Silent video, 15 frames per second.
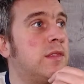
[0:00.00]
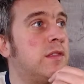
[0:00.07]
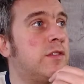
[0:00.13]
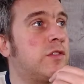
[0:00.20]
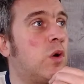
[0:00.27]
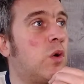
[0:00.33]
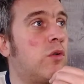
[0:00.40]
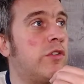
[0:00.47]

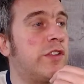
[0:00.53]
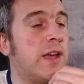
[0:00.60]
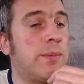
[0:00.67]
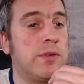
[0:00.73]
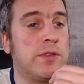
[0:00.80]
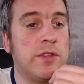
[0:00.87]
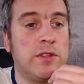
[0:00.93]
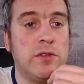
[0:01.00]
scorers up
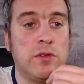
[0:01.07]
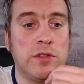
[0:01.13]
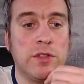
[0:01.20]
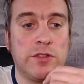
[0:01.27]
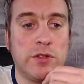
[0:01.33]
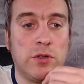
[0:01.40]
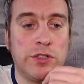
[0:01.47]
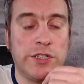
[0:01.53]
on the
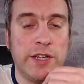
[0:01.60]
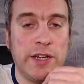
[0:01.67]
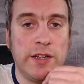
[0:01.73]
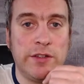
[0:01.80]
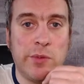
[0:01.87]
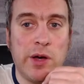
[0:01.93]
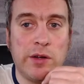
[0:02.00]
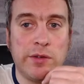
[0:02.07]
score sheet as
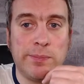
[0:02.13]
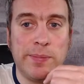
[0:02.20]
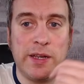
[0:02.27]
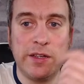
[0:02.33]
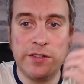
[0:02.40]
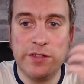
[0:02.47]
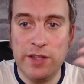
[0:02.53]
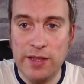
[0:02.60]
well
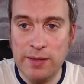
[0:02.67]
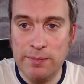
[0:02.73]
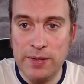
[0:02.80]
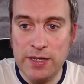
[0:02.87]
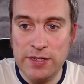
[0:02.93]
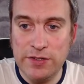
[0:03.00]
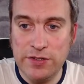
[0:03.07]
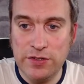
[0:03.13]

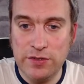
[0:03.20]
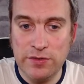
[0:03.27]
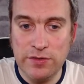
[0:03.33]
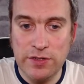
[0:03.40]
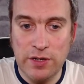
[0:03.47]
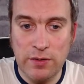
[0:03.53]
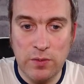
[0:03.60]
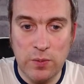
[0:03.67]
because so
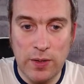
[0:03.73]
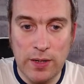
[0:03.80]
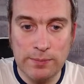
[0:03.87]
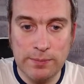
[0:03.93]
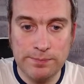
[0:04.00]
let